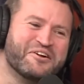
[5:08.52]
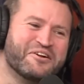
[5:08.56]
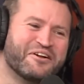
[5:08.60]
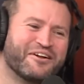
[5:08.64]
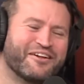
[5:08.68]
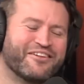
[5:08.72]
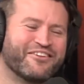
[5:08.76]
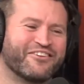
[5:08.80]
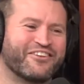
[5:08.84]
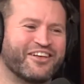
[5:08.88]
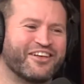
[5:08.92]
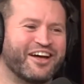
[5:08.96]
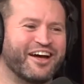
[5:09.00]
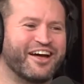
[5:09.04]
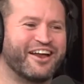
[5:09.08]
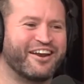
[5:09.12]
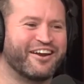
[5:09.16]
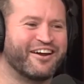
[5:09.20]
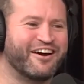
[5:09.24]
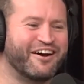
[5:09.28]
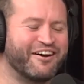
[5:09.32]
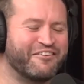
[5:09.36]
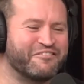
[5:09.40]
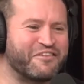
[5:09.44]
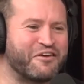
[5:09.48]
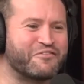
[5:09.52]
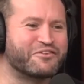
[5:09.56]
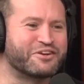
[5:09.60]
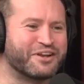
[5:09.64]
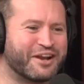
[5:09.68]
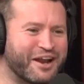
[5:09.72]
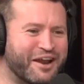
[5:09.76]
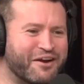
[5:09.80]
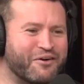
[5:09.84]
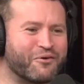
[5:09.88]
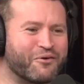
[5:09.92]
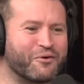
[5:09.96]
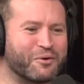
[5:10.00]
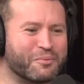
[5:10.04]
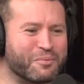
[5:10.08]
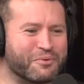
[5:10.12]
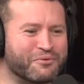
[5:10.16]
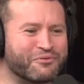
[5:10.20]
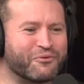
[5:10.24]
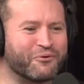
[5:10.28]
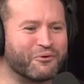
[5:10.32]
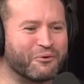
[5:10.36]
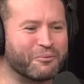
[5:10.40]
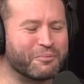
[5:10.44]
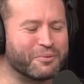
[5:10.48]
that I've never done heroin
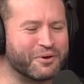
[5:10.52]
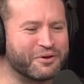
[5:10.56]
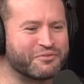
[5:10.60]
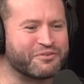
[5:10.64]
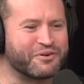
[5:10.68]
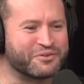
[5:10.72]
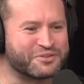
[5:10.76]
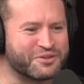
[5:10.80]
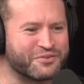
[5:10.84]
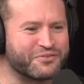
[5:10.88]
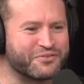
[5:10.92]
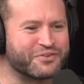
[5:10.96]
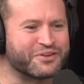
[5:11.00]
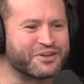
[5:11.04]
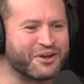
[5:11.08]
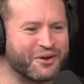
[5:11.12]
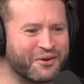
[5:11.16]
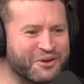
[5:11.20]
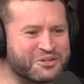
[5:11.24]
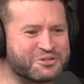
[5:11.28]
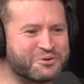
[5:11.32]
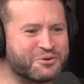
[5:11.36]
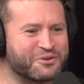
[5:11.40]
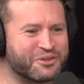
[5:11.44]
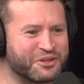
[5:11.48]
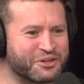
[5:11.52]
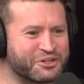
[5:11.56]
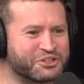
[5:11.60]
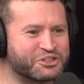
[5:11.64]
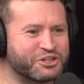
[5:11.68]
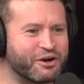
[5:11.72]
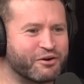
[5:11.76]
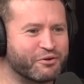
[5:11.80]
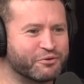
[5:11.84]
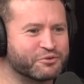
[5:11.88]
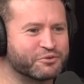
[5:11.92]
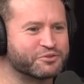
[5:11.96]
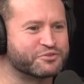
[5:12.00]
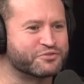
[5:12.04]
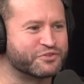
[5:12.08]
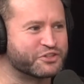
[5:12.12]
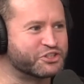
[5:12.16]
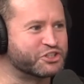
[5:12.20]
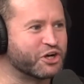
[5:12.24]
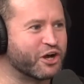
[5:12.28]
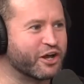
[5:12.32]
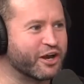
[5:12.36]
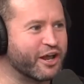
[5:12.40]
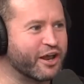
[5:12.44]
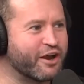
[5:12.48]
before, but if I was ever going to, I think Cheryl's
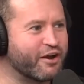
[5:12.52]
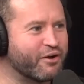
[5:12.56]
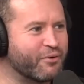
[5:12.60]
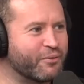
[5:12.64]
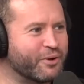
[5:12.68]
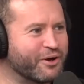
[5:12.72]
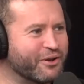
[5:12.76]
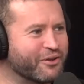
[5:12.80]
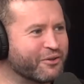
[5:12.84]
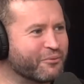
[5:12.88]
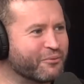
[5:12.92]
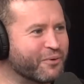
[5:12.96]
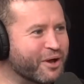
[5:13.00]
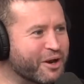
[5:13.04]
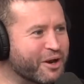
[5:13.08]
vagina heroin on the way to